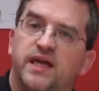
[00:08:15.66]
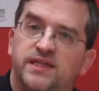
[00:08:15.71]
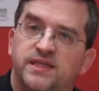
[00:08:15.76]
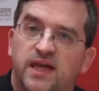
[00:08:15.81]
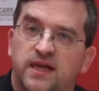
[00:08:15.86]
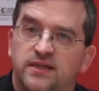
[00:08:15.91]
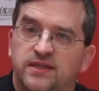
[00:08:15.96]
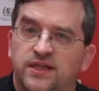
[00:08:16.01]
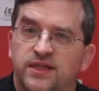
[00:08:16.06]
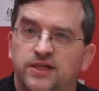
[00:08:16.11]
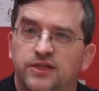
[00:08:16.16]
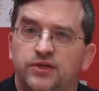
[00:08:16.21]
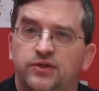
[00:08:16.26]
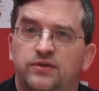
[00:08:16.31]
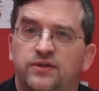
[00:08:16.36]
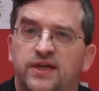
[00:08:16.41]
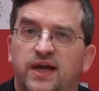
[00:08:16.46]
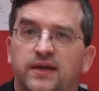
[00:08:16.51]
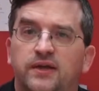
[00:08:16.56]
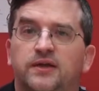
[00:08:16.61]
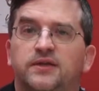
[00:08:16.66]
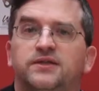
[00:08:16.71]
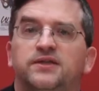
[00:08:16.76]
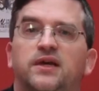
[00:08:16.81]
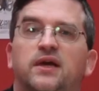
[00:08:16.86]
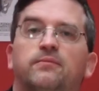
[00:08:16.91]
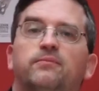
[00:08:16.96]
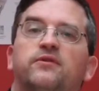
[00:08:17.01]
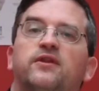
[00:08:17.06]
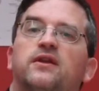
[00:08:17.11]
As that tissue
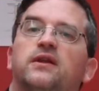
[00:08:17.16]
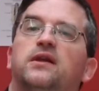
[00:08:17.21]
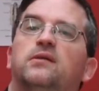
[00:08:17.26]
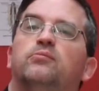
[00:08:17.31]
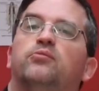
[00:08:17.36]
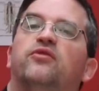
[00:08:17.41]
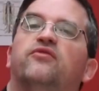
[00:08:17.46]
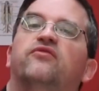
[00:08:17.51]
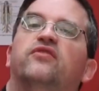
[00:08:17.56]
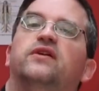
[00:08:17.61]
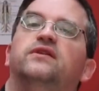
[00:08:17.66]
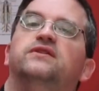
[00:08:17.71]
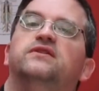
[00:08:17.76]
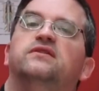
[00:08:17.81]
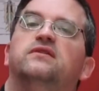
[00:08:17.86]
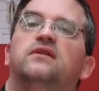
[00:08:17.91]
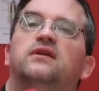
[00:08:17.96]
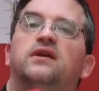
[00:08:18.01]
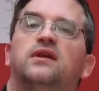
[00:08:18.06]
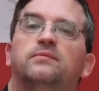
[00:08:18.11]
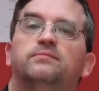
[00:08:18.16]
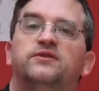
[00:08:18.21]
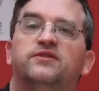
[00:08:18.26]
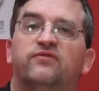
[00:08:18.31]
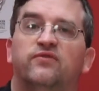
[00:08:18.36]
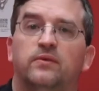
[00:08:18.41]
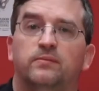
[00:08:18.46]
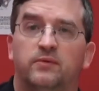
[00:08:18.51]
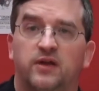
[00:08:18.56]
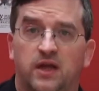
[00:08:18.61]
tightens up, then it prevents the
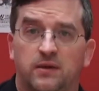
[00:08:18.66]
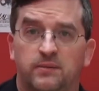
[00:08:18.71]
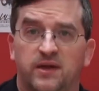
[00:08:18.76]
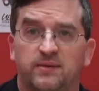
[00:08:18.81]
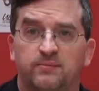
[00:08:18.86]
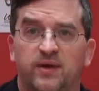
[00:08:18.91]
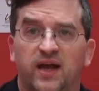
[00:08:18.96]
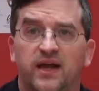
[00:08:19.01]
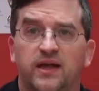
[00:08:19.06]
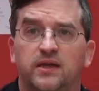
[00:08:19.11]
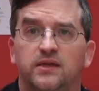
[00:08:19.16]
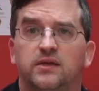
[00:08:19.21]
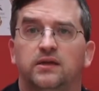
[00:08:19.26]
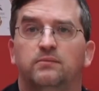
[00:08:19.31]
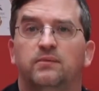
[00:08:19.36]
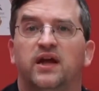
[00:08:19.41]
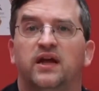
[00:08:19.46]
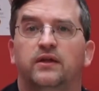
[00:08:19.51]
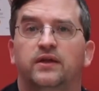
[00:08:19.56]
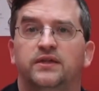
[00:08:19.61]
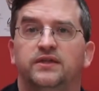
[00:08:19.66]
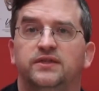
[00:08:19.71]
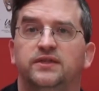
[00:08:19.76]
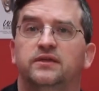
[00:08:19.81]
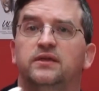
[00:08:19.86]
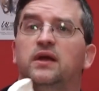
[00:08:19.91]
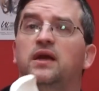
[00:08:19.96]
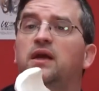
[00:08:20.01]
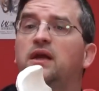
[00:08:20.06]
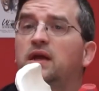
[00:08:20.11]
hips from coming back into
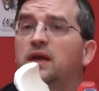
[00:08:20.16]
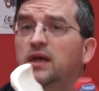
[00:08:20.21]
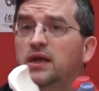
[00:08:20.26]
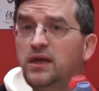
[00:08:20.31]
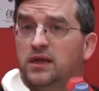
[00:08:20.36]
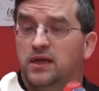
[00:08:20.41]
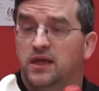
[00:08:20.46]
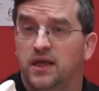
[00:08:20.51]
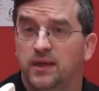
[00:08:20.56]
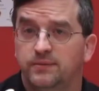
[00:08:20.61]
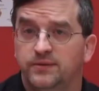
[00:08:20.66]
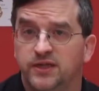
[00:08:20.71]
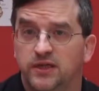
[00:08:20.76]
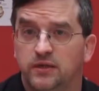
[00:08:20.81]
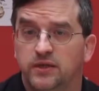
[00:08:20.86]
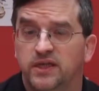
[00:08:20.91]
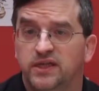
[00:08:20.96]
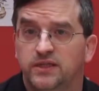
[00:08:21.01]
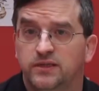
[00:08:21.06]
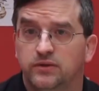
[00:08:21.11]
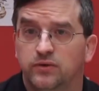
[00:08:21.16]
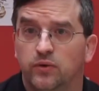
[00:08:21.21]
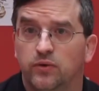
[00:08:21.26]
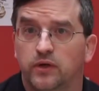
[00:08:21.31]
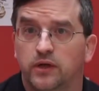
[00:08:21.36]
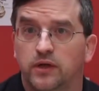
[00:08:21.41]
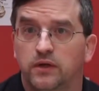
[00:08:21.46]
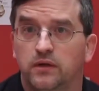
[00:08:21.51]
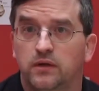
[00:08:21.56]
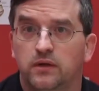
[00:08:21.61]
balance and keeps you
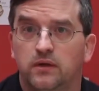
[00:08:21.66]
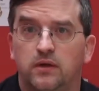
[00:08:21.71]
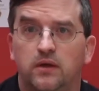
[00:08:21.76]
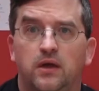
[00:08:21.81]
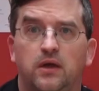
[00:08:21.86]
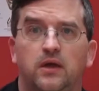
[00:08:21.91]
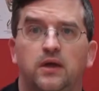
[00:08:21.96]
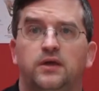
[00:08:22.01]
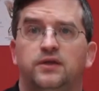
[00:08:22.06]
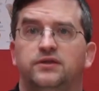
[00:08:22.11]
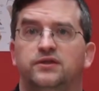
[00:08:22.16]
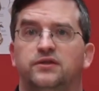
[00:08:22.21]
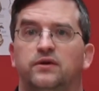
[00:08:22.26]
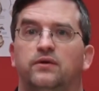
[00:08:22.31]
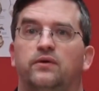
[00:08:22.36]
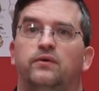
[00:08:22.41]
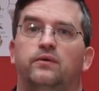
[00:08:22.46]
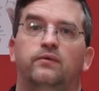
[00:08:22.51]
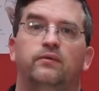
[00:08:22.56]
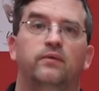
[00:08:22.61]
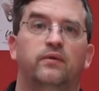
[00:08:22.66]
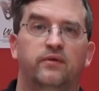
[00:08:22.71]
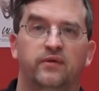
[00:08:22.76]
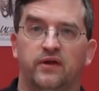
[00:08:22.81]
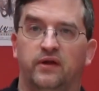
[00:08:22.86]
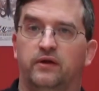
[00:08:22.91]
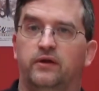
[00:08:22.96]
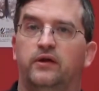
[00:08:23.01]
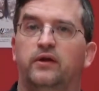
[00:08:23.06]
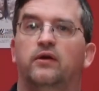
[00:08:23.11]
distorted. So
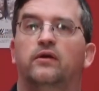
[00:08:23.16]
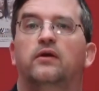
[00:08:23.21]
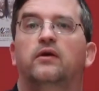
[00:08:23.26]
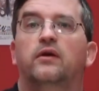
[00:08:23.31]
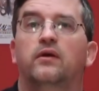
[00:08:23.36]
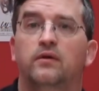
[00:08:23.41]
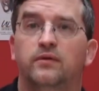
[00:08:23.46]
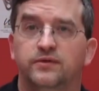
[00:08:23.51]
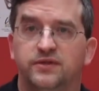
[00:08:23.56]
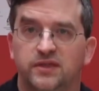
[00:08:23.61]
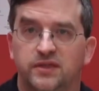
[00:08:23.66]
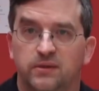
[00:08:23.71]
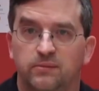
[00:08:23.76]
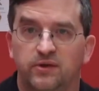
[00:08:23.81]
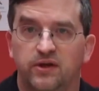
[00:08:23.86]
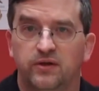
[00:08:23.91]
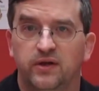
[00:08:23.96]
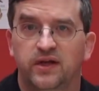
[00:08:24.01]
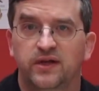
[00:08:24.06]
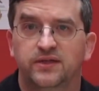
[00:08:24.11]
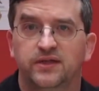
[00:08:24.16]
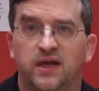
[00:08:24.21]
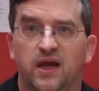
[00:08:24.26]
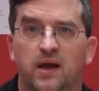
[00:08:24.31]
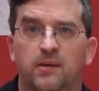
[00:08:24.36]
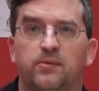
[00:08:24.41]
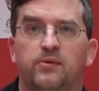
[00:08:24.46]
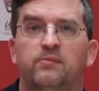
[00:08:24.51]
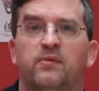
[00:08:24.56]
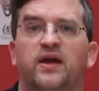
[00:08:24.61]
there your stability is
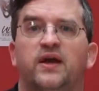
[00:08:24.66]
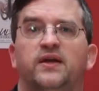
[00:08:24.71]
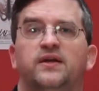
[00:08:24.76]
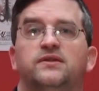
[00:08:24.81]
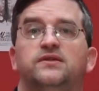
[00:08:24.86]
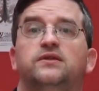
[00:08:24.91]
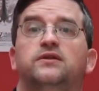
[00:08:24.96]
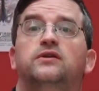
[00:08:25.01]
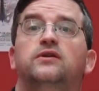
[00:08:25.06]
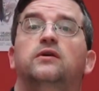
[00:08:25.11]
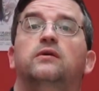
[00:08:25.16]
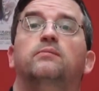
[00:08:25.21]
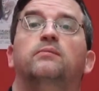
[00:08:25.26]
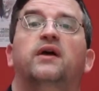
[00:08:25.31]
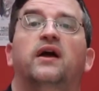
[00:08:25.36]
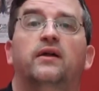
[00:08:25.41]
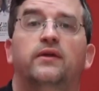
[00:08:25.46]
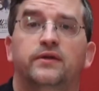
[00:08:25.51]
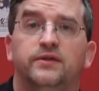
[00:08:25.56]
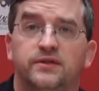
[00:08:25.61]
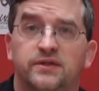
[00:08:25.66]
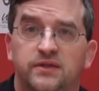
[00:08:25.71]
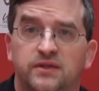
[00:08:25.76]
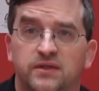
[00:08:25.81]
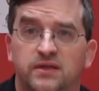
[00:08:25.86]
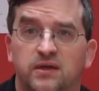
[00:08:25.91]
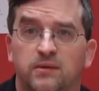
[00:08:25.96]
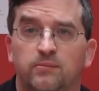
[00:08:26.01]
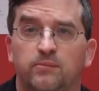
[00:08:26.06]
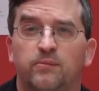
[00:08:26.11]
compromised, your balance
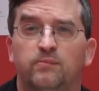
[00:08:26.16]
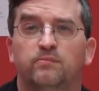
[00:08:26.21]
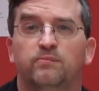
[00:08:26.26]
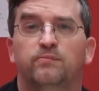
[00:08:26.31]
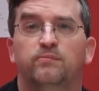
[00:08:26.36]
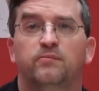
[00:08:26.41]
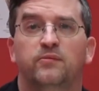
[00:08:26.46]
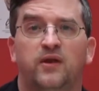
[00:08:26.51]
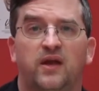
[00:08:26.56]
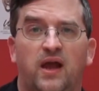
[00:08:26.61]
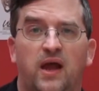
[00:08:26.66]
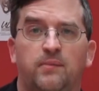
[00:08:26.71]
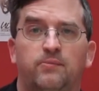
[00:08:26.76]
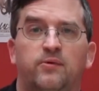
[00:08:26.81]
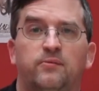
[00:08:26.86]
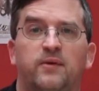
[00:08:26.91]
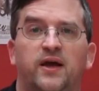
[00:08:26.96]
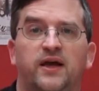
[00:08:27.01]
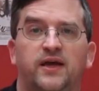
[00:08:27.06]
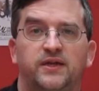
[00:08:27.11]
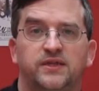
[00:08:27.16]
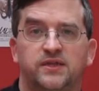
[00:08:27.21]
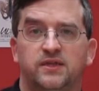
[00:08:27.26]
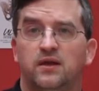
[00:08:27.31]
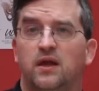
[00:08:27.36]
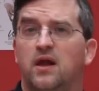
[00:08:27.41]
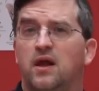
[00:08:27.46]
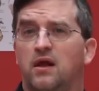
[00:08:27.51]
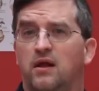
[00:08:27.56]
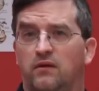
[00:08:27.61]
is com
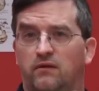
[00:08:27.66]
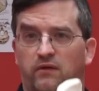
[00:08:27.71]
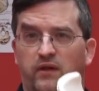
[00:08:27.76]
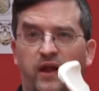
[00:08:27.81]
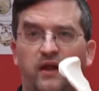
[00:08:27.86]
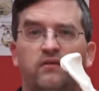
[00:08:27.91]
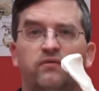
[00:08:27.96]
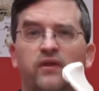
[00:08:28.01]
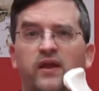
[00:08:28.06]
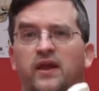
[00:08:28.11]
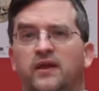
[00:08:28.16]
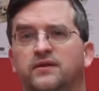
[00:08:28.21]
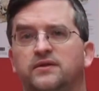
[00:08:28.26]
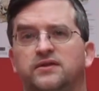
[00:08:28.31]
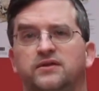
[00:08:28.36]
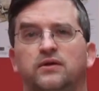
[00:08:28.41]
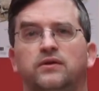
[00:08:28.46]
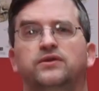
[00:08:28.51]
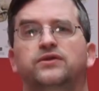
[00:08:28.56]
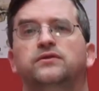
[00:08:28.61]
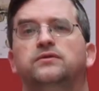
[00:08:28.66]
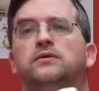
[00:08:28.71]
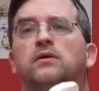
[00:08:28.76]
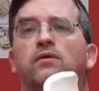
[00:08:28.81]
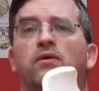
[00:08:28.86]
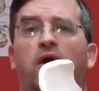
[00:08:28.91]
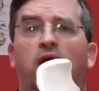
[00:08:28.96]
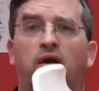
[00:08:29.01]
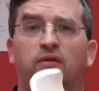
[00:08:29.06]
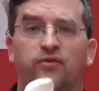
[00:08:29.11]
compromised, leg lengths are, th
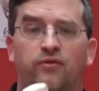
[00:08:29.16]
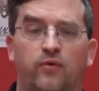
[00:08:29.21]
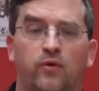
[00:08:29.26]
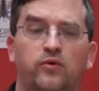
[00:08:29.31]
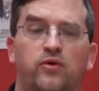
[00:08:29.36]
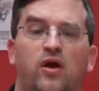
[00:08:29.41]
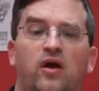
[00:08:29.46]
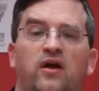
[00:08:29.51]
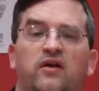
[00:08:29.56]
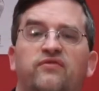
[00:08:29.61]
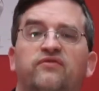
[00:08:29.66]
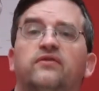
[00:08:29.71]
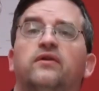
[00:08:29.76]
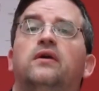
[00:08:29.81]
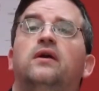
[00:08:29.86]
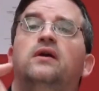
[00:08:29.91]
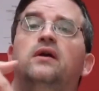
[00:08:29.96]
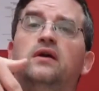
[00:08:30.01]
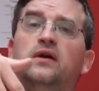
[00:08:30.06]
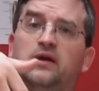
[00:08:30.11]
are thrown off,